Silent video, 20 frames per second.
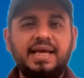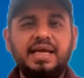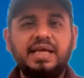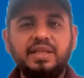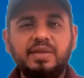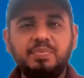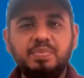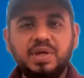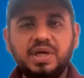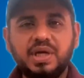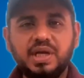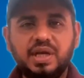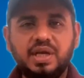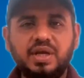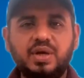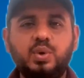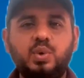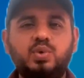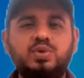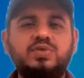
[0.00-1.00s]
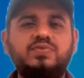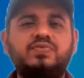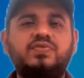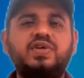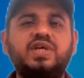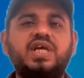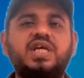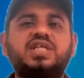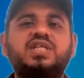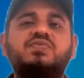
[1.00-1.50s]
In the beginning,
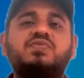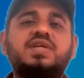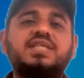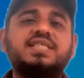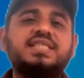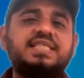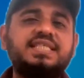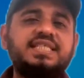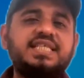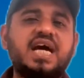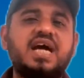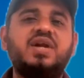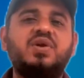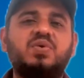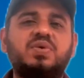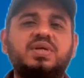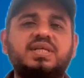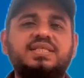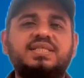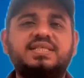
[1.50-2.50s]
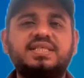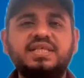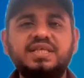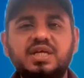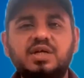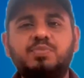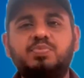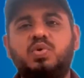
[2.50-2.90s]
crucifixion was done on a single